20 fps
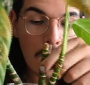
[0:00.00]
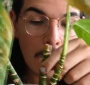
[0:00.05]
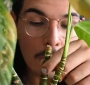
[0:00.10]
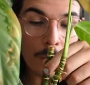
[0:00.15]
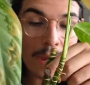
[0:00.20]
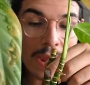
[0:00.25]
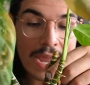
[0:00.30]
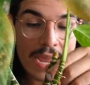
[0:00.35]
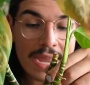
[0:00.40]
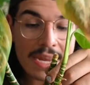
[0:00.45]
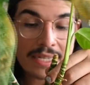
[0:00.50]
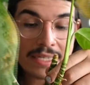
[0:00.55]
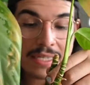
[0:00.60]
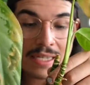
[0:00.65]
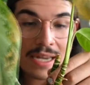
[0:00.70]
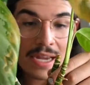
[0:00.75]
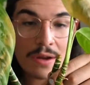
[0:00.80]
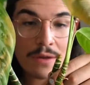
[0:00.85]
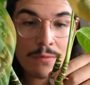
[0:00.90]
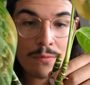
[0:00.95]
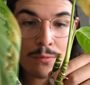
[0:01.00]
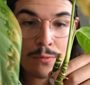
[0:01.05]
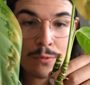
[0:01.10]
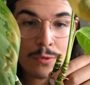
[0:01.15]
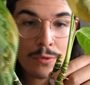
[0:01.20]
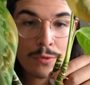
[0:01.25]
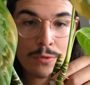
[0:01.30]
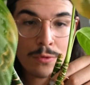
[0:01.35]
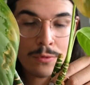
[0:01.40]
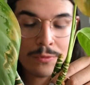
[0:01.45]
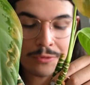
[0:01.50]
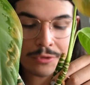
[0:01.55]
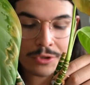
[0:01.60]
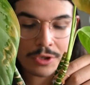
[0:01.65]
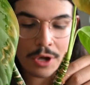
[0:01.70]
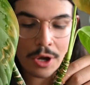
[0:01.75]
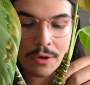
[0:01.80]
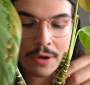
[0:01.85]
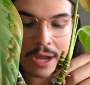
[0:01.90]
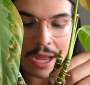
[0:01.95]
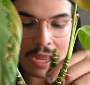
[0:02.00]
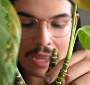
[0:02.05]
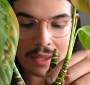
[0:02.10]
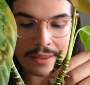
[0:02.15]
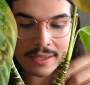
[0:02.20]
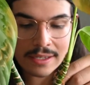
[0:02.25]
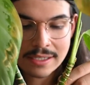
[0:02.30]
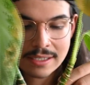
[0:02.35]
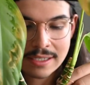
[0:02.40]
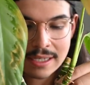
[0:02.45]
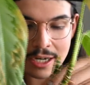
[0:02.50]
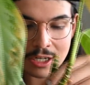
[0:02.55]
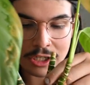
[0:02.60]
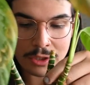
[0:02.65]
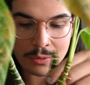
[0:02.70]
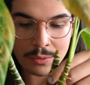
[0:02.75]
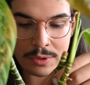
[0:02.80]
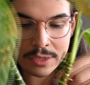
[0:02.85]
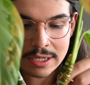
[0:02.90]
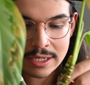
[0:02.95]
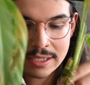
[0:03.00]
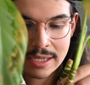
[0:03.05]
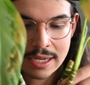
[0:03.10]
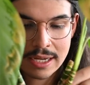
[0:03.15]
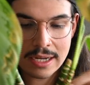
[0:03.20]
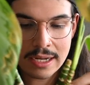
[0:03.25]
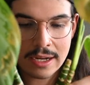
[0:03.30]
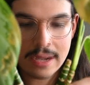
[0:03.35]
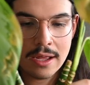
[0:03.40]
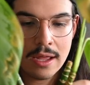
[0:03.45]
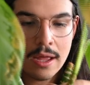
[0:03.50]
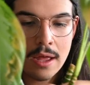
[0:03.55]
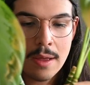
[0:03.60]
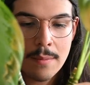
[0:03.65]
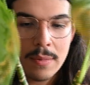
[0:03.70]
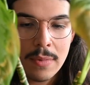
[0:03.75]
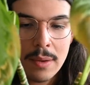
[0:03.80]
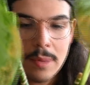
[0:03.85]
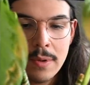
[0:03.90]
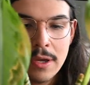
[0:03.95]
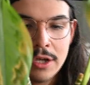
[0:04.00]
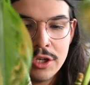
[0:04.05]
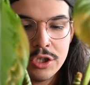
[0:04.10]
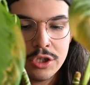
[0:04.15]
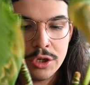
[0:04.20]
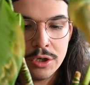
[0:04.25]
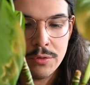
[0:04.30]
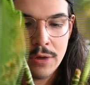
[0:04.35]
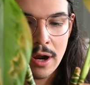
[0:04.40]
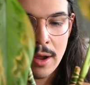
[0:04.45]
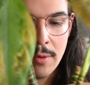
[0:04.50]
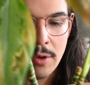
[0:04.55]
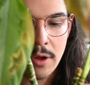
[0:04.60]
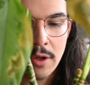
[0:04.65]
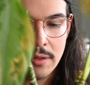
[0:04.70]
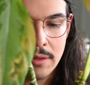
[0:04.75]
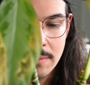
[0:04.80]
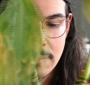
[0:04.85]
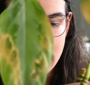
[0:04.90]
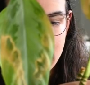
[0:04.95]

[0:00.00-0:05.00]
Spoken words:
Wait, it did root. Okay, this is actually really exciting. Maybe I should grab all of them